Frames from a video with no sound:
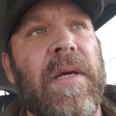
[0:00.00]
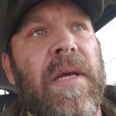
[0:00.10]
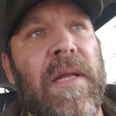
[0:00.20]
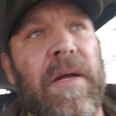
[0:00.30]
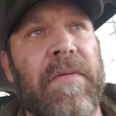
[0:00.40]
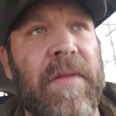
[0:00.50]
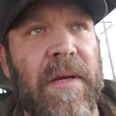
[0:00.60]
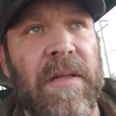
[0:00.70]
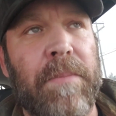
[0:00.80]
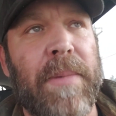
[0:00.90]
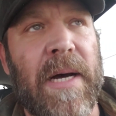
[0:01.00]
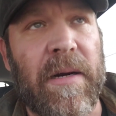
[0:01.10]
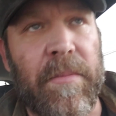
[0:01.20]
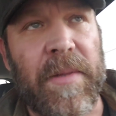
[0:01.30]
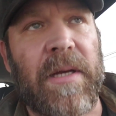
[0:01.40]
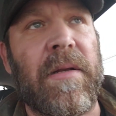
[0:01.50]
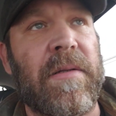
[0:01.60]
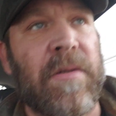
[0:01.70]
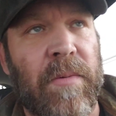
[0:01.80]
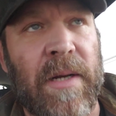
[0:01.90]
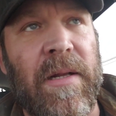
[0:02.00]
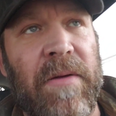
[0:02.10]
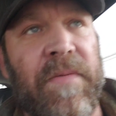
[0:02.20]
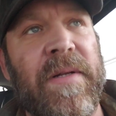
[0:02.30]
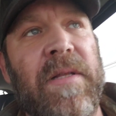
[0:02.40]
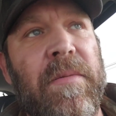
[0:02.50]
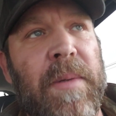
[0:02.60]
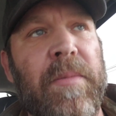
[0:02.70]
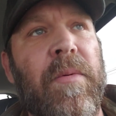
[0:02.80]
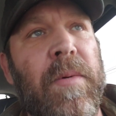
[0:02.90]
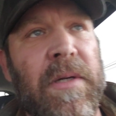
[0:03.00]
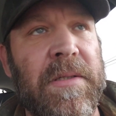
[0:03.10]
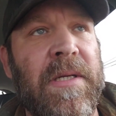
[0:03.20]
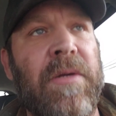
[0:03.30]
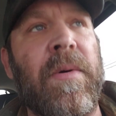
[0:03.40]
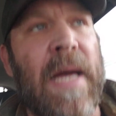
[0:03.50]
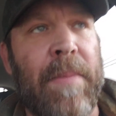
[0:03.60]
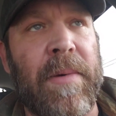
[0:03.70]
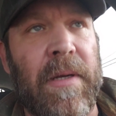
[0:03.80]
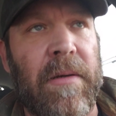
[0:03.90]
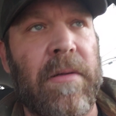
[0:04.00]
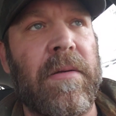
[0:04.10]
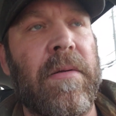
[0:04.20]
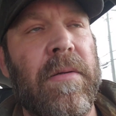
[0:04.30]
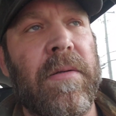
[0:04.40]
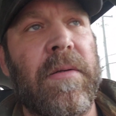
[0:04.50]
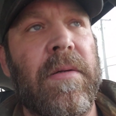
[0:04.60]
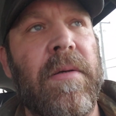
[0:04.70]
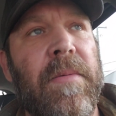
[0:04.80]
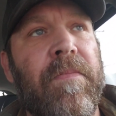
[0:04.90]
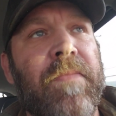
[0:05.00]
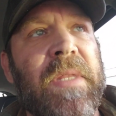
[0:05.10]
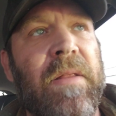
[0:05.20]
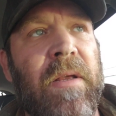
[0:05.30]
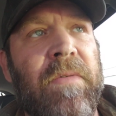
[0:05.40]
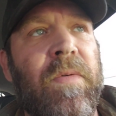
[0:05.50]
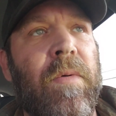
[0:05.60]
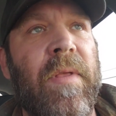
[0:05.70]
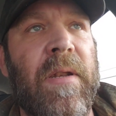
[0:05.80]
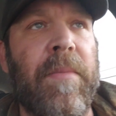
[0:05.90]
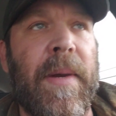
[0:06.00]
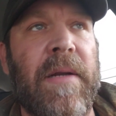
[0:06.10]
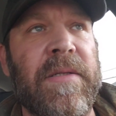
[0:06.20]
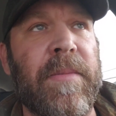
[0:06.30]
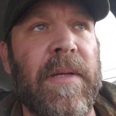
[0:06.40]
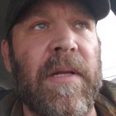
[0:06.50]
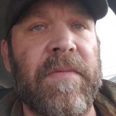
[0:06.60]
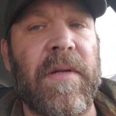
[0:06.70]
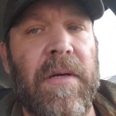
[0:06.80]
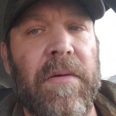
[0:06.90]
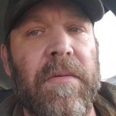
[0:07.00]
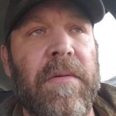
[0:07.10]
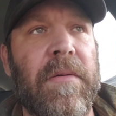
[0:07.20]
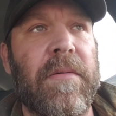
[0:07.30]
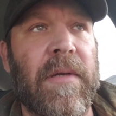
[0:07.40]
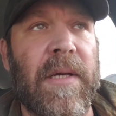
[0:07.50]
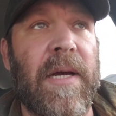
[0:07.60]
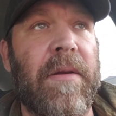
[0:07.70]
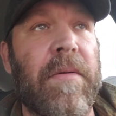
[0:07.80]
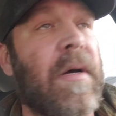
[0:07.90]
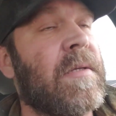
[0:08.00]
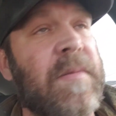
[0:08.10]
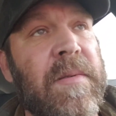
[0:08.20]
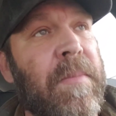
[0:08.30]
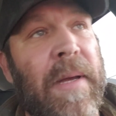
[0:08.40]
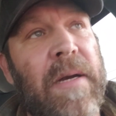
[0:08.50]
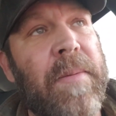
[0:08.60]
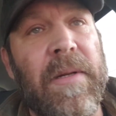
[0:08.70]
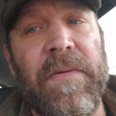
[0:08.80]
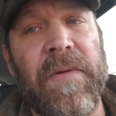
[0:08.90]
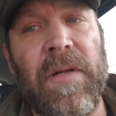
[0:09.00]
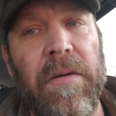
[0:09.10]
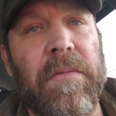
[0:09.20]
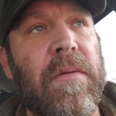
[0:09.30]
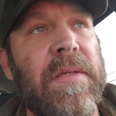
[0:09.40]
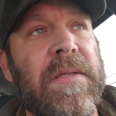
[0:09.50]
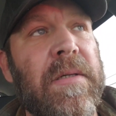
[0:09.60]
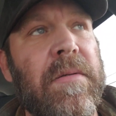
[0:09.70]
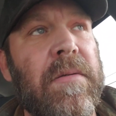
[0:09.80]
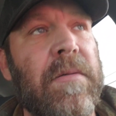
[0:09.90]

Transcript: and everything at the bottom that directly affected the people would continue happening. Therefore, they demanded to be left alone, like I do. I just demanded to be left alone. That's it.